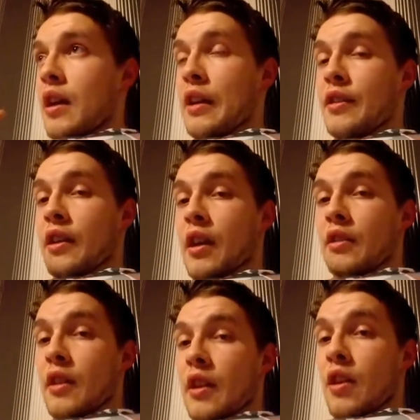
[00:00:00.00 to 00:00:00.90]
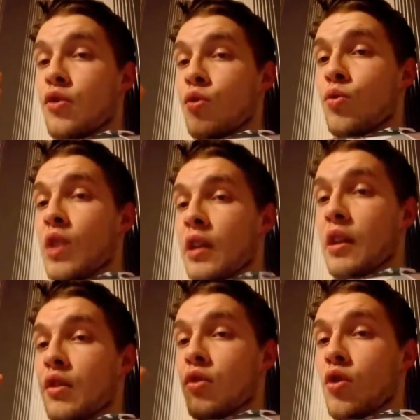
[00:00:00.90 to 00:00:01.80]
I said, guys, suicide
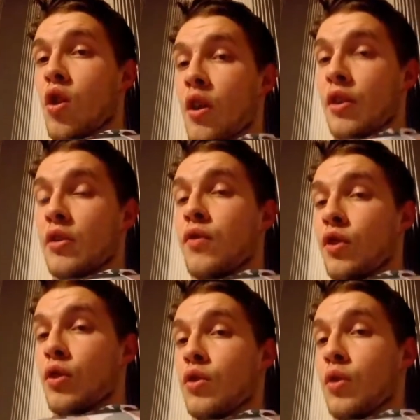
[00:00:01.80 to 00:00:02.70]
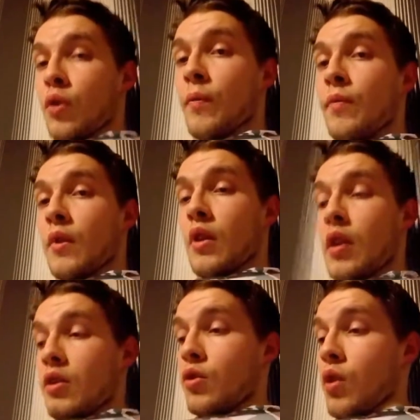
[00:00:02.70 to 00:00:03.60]
is not a thing for you to do.
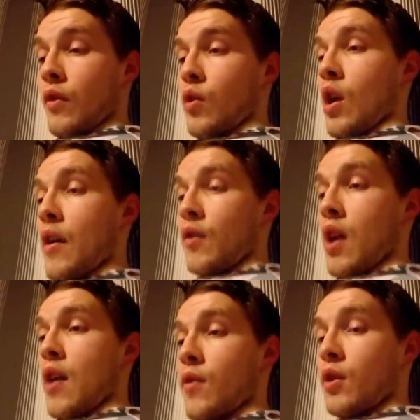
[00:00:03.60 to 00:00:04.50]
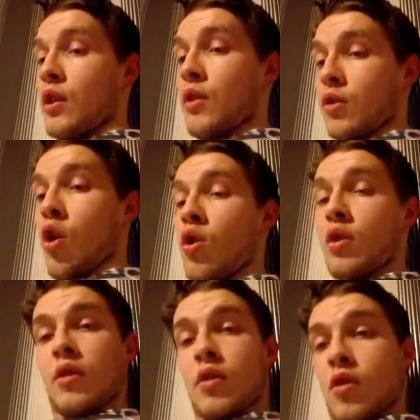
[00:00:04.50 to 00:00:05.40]
So if you ever need the
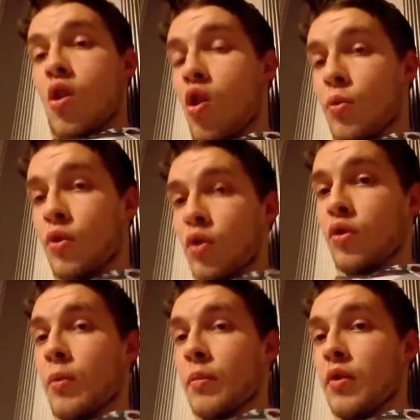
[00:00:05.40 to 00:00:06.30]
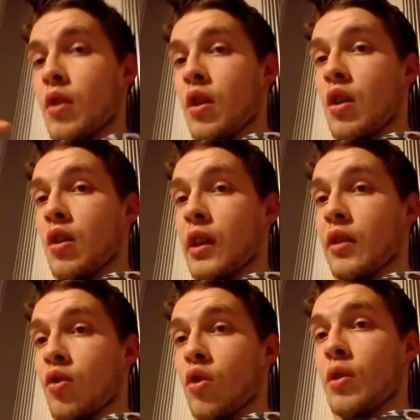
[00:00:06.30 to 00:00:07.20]
talk, always talk to
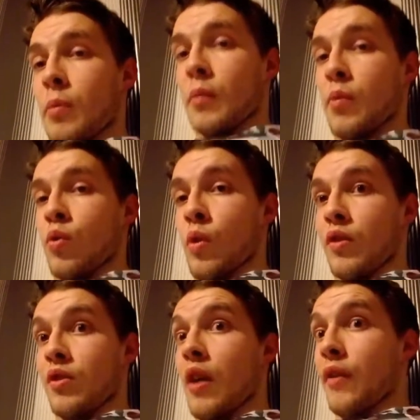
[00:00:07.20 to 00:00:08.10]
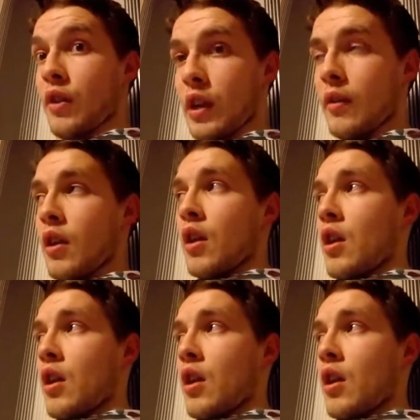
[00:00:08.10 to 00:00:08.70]
people who have suffered it,